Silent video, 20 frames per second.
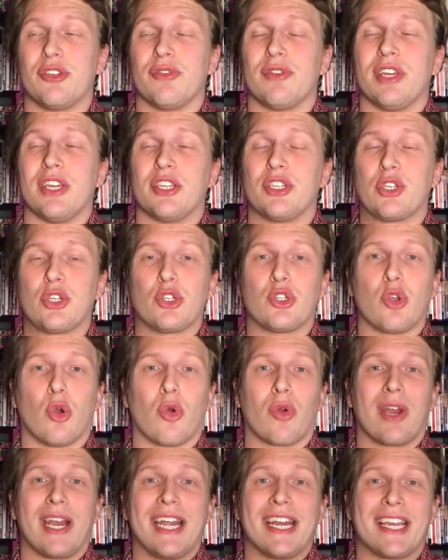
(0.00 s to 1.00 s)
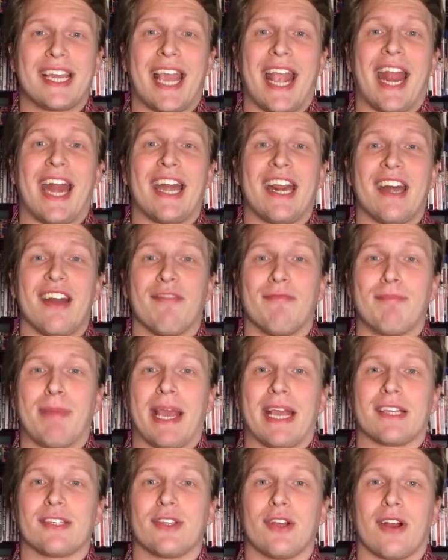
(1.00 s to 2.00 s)
to the storied canon of
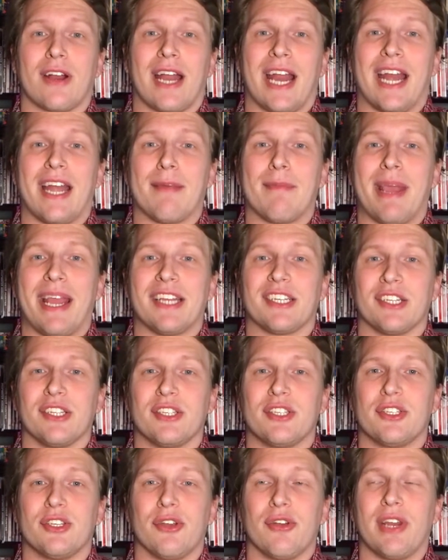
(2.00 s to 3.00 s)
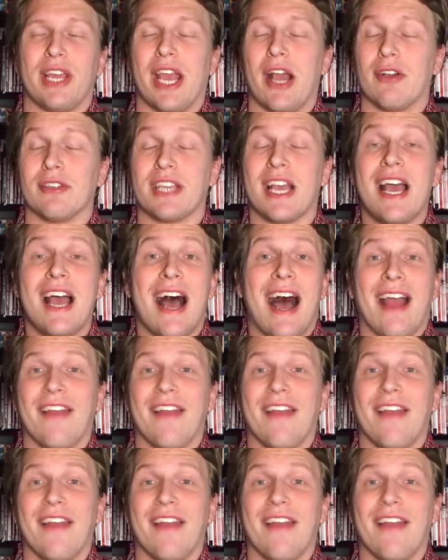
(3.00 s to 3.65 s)
Pixar Animation Studios.